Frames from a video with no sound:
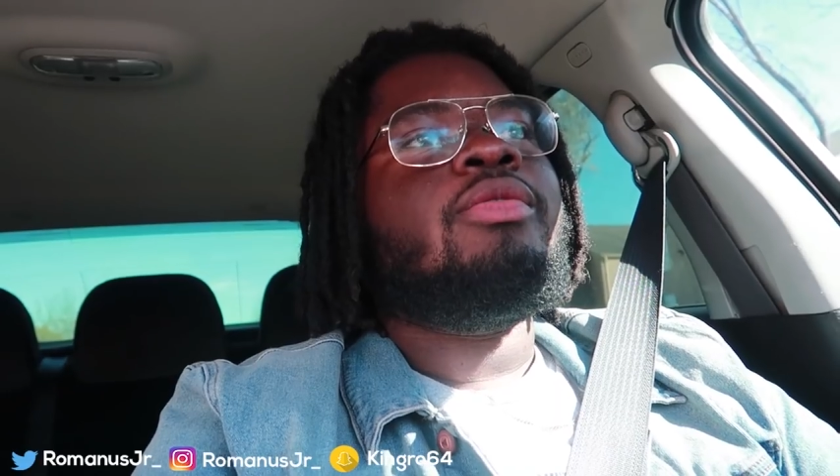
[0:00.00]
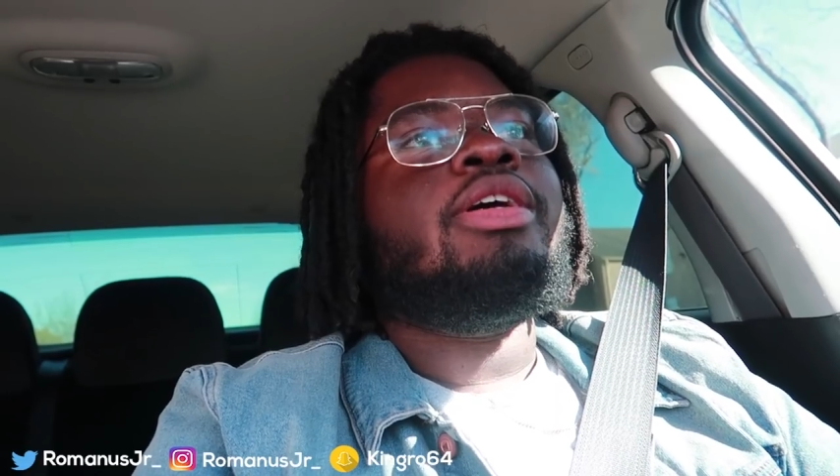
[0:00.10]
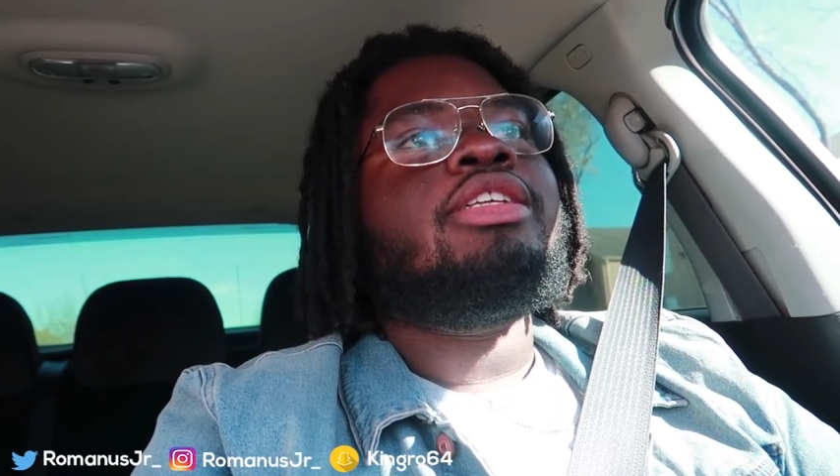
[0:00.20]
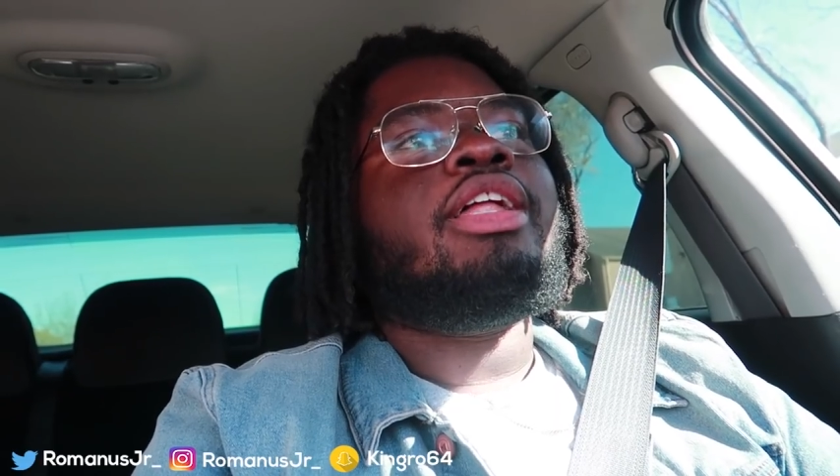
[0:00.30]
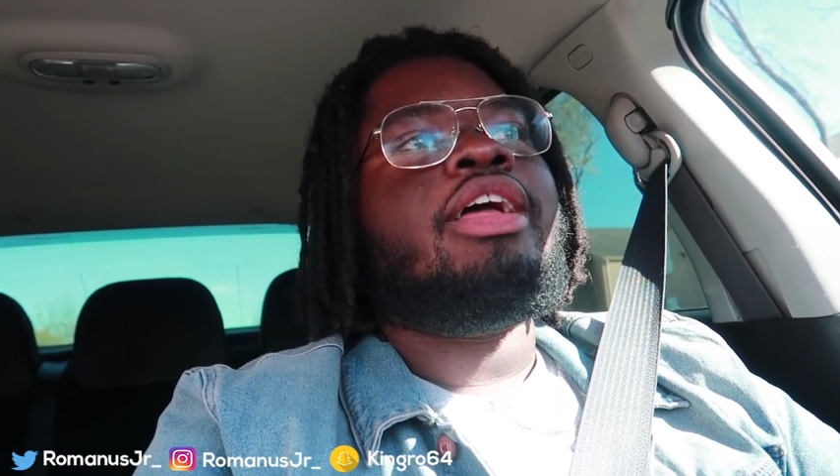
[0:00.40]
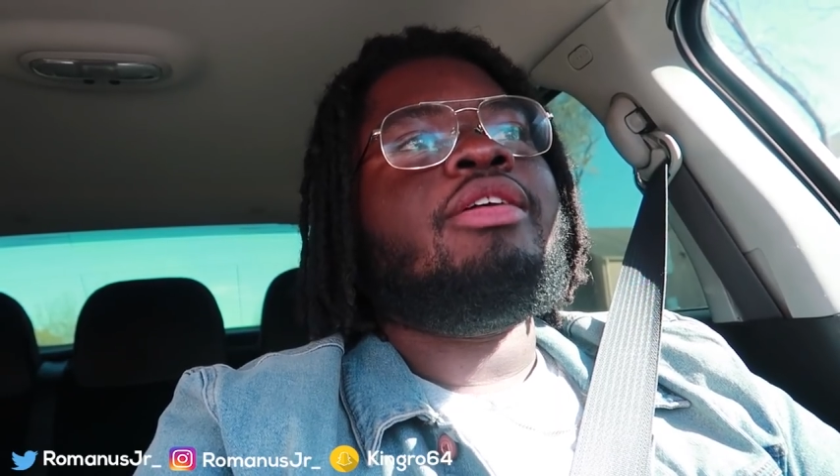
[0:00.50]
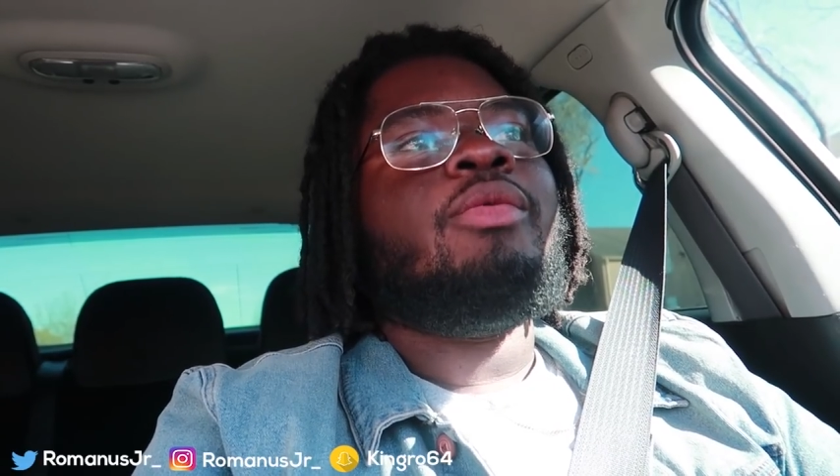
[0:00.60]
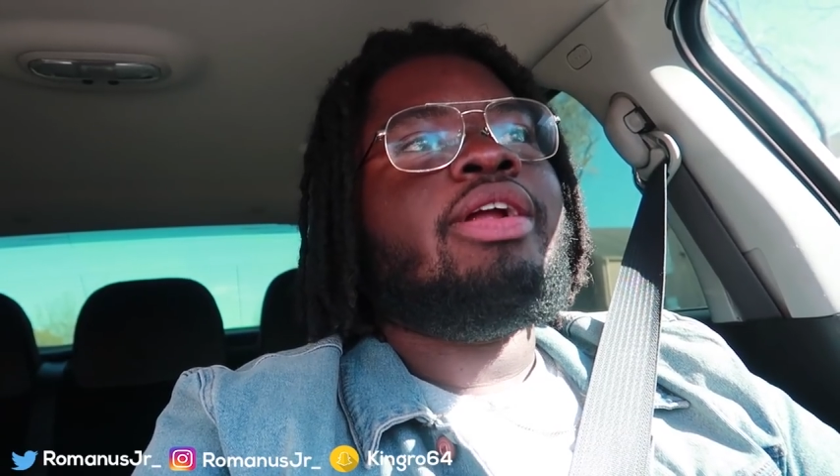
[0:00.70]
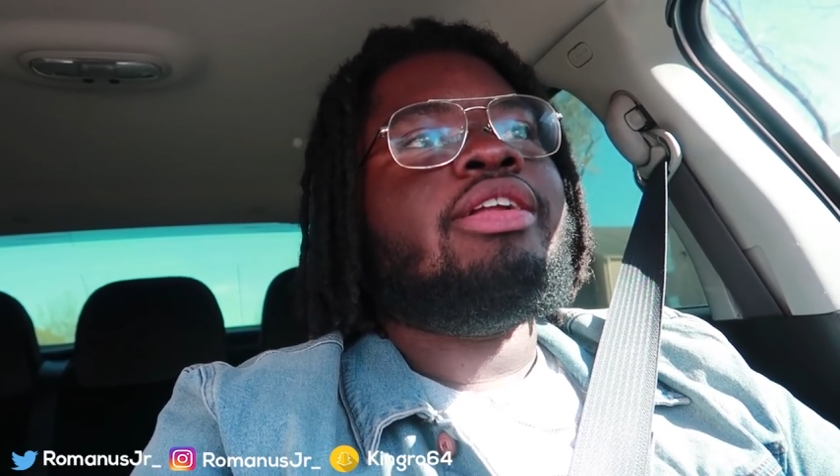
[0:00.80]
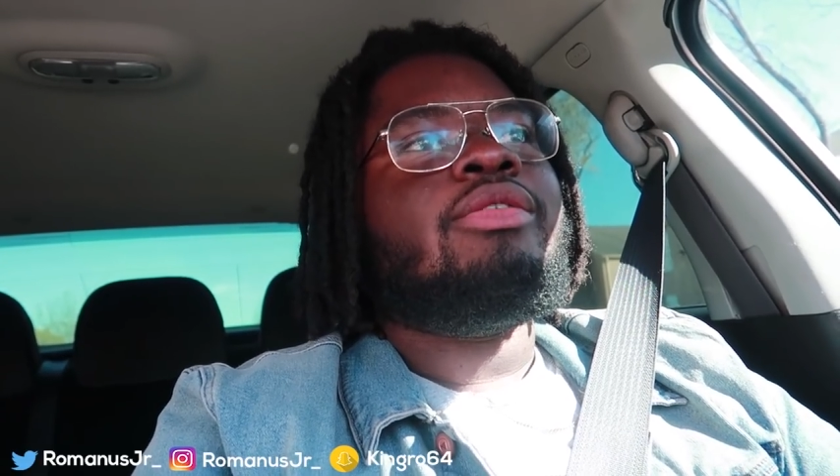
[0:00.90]
you is, like
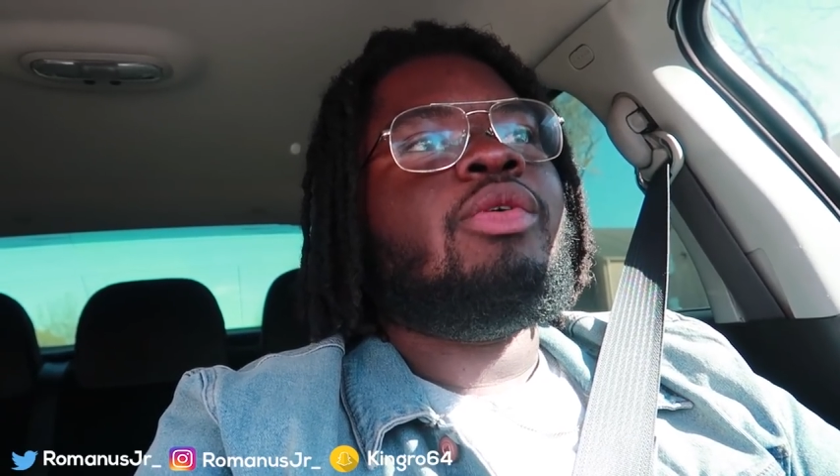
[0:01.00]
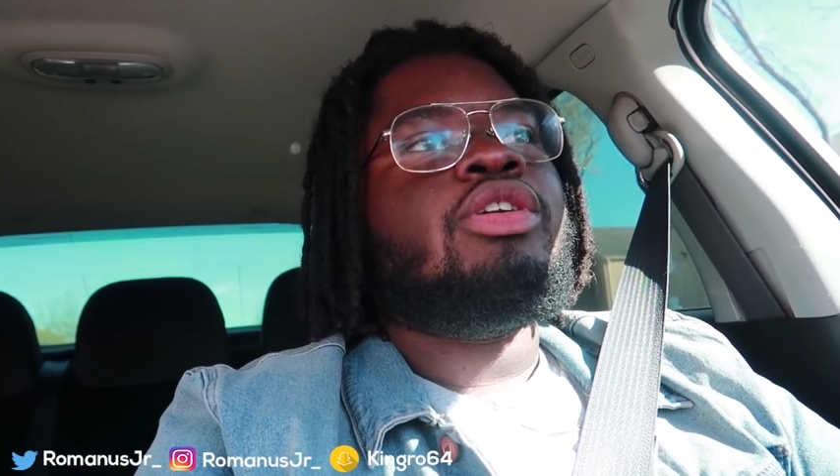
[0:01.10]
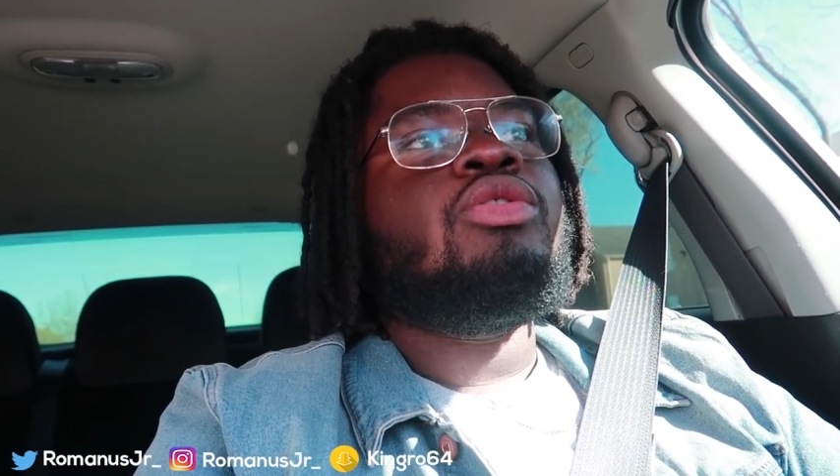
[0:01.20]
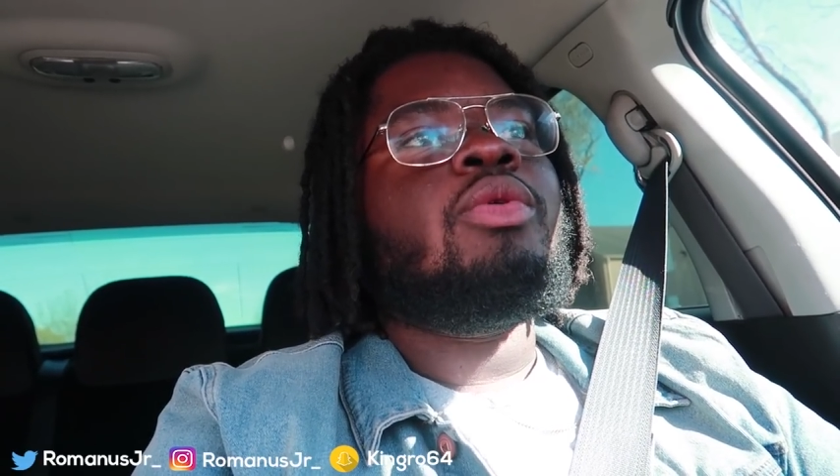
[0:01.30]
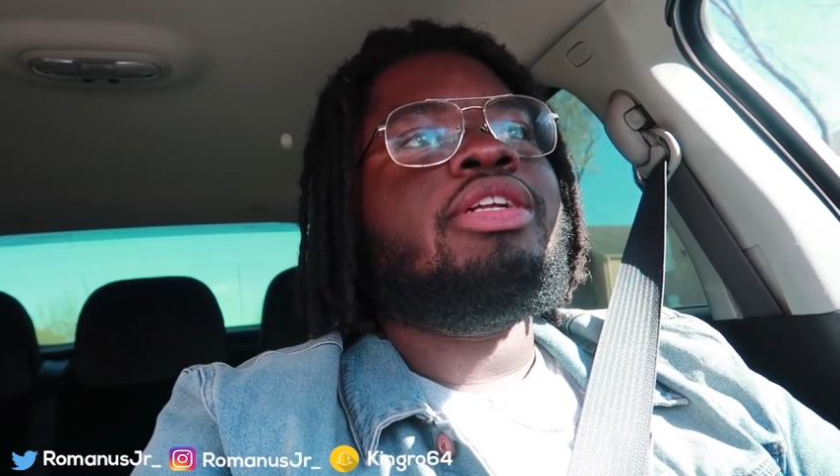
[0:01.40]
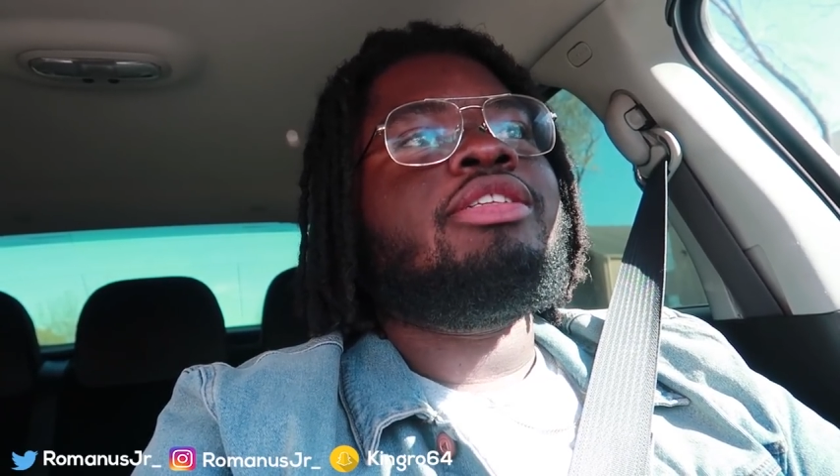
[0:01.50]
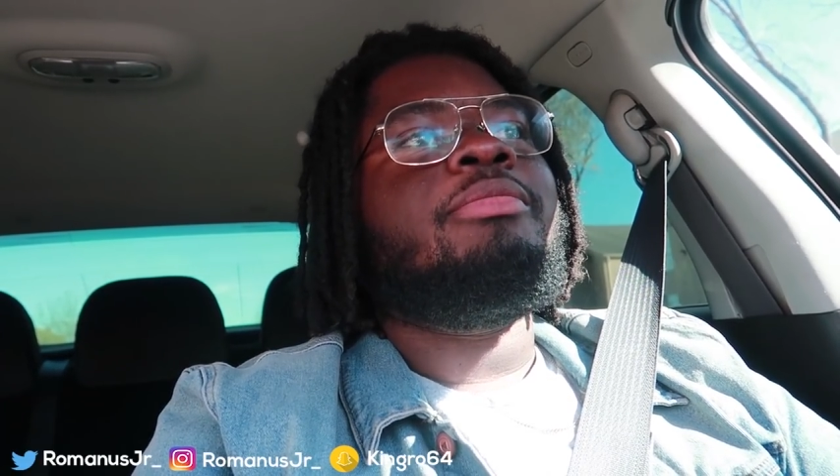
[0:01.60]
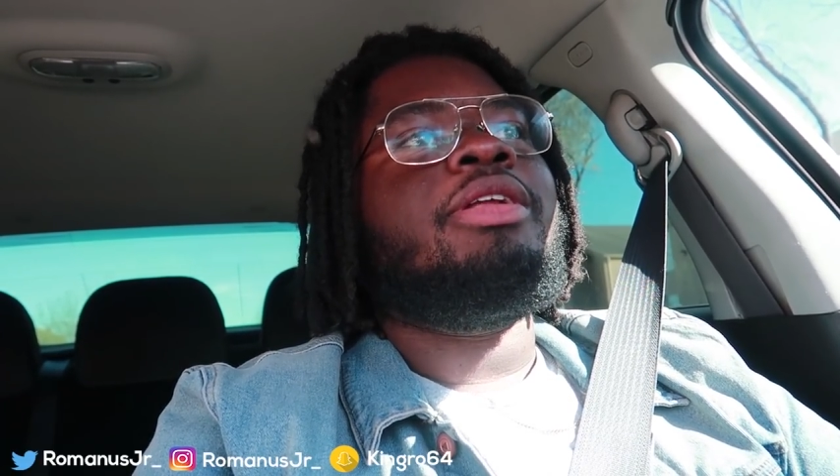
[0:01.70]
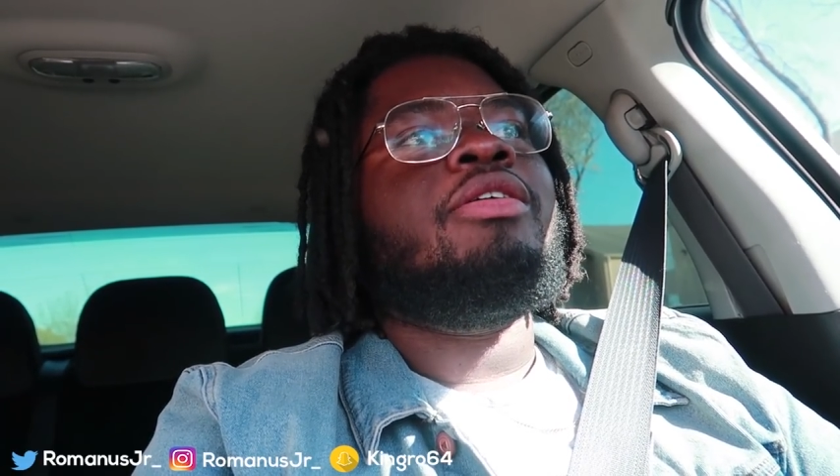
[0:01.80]
what what you want it to be.